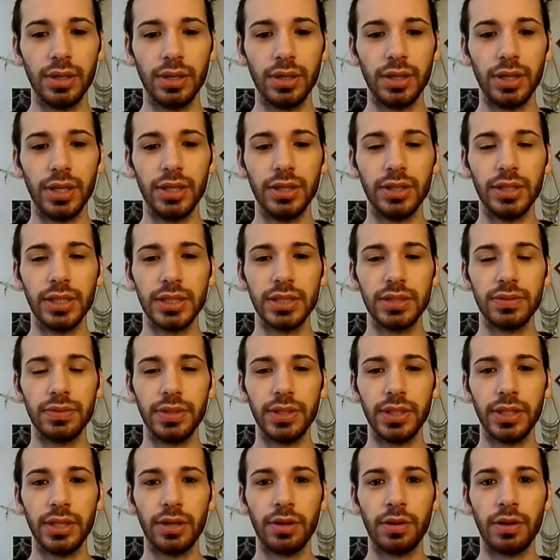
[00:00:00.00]
In this
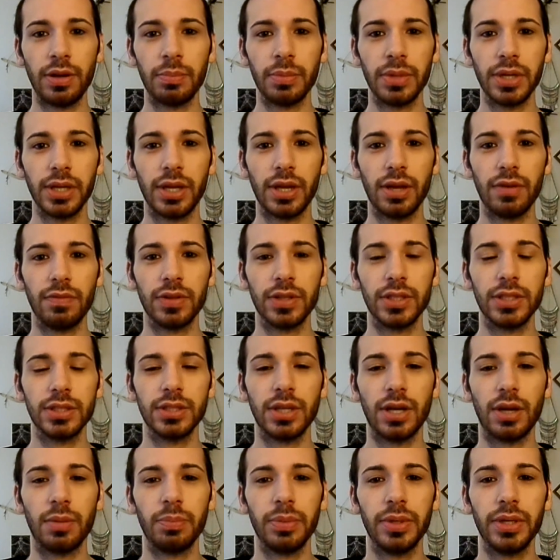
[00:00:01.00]
video, I'm going to cover the
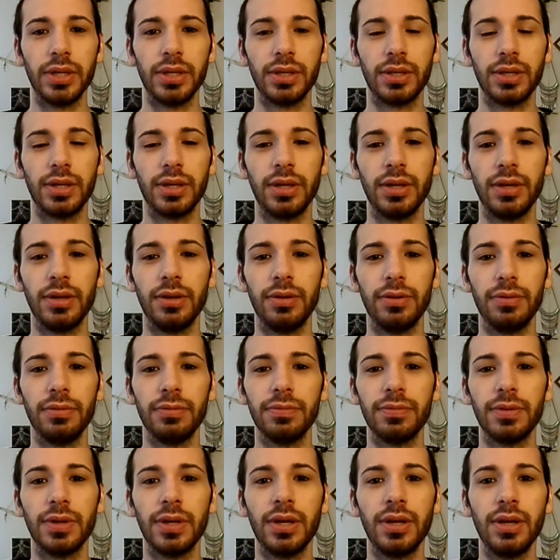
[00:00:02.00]
topic of
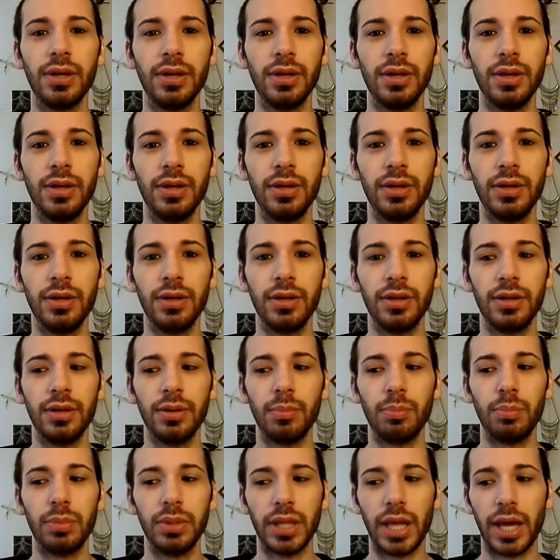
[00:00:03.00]

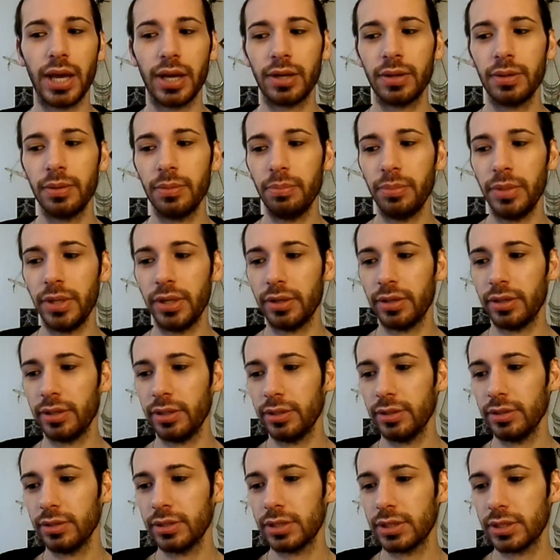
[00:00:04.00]
black
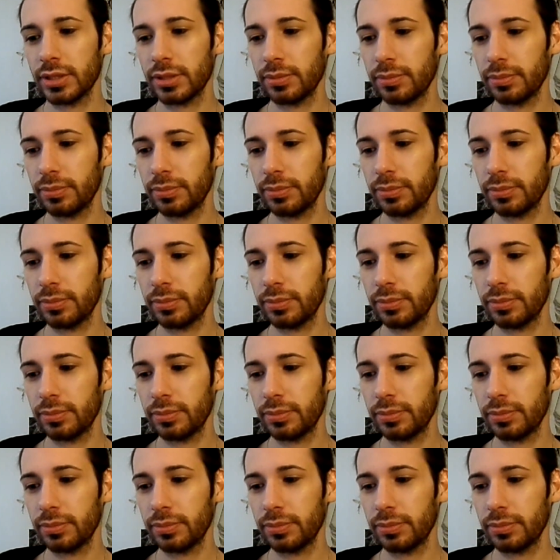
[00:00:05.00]
mirrors.